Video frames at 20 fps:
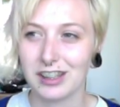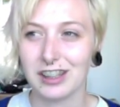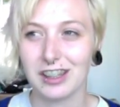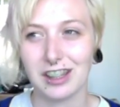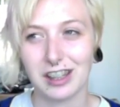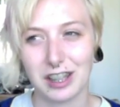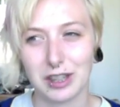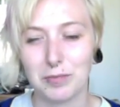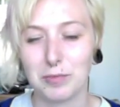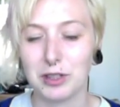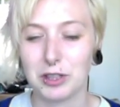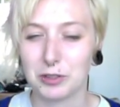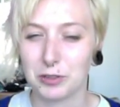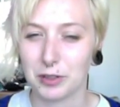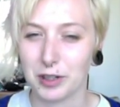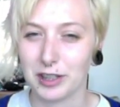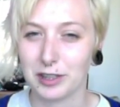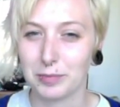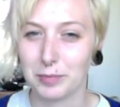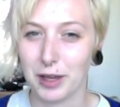it can be
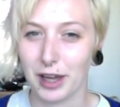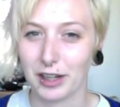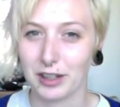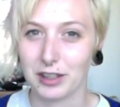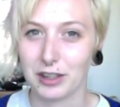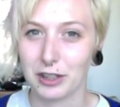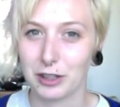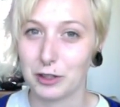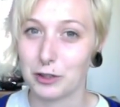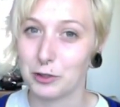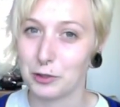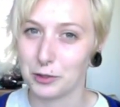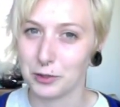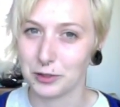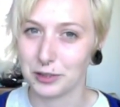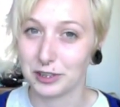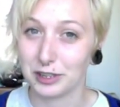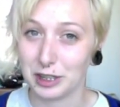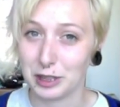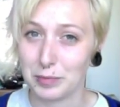traced back to the good old
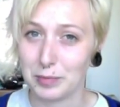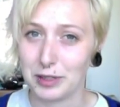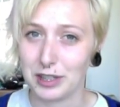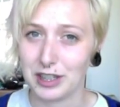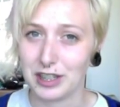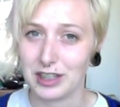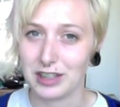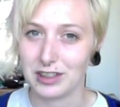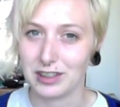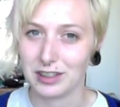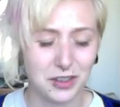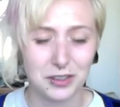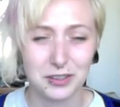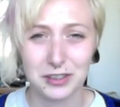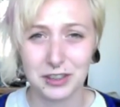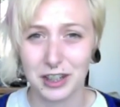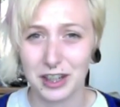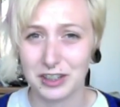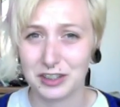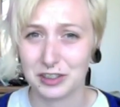CP. Those
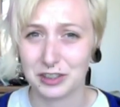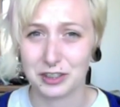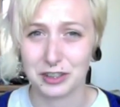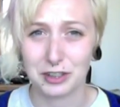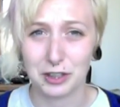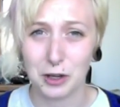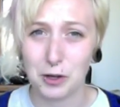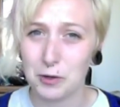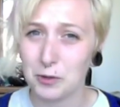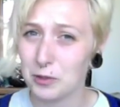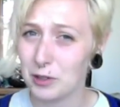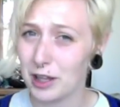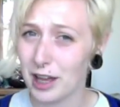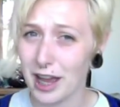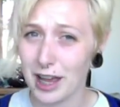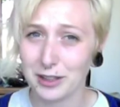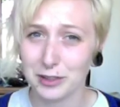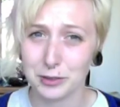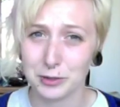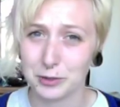guys are total
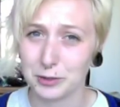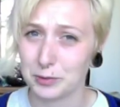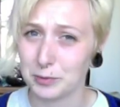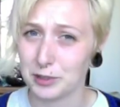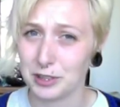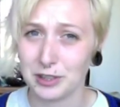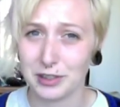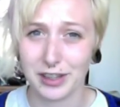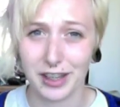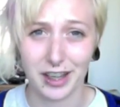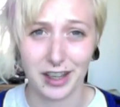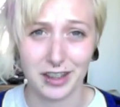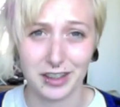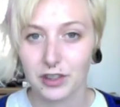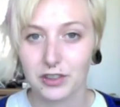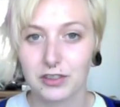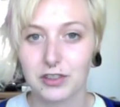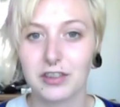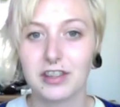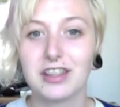assholes when you're dead.
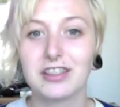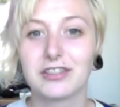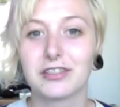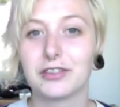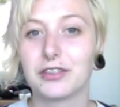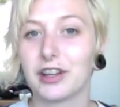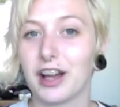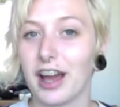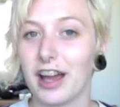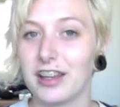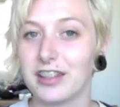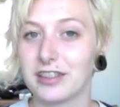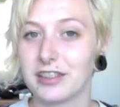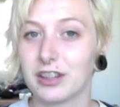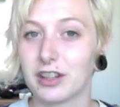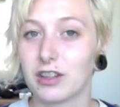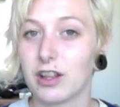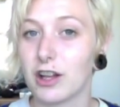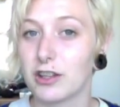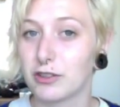So these little guys, the
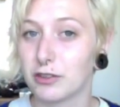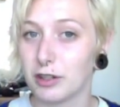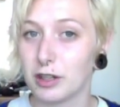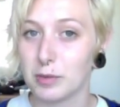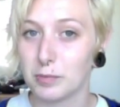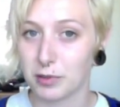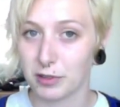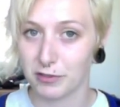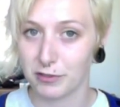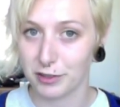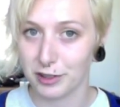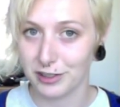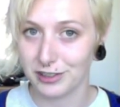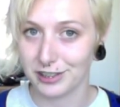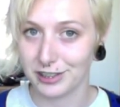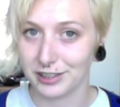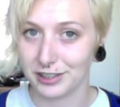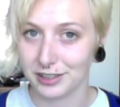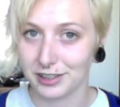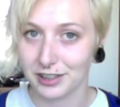Clostridium
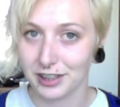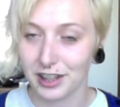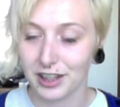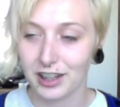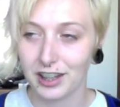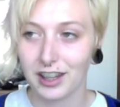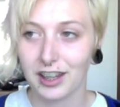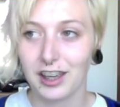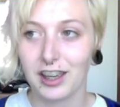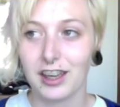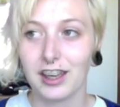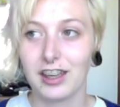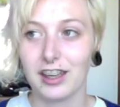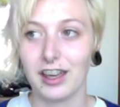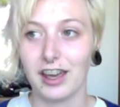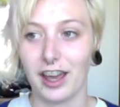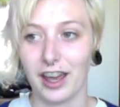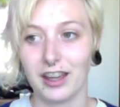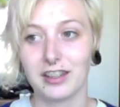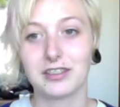perfringens,
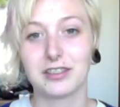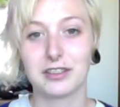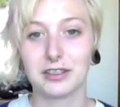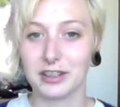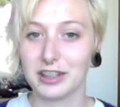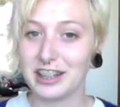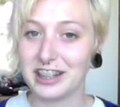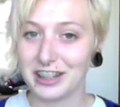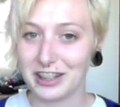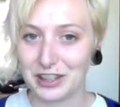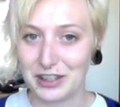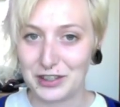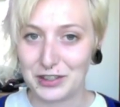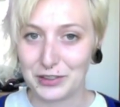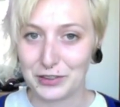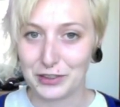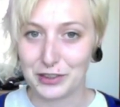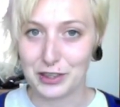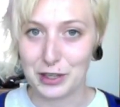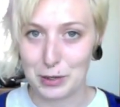as they're eating
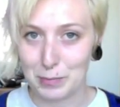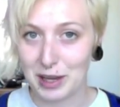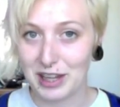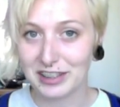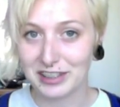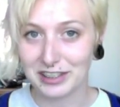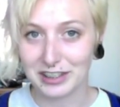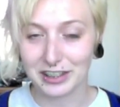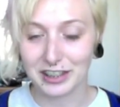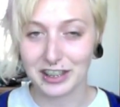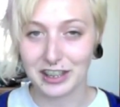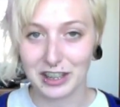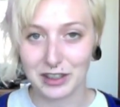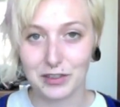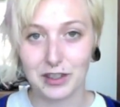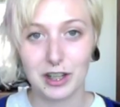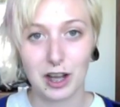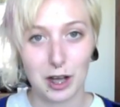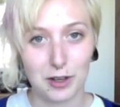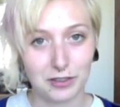you, they're basically
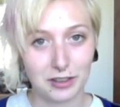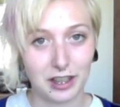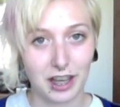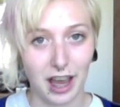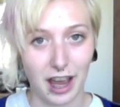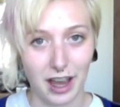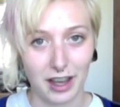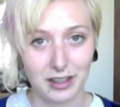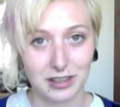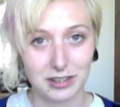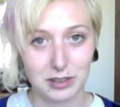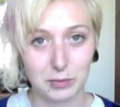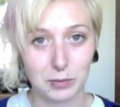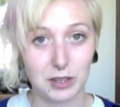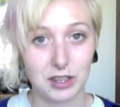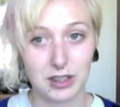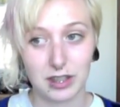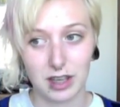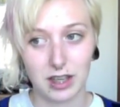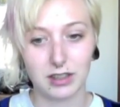giving off a gas,
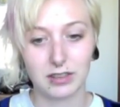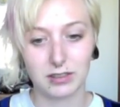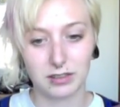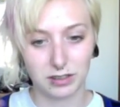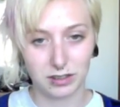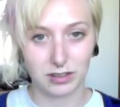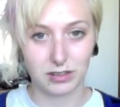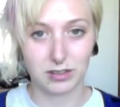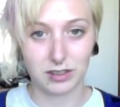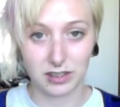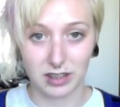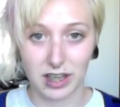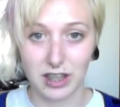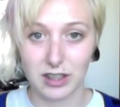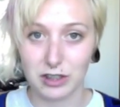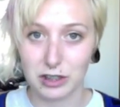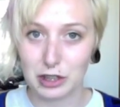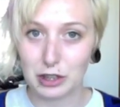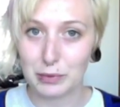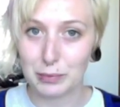which then
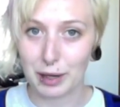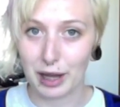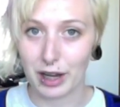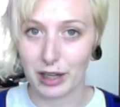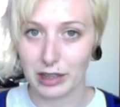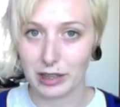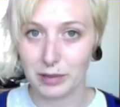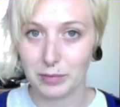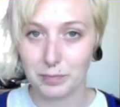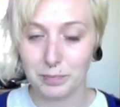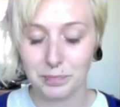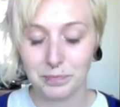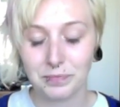stays in your body,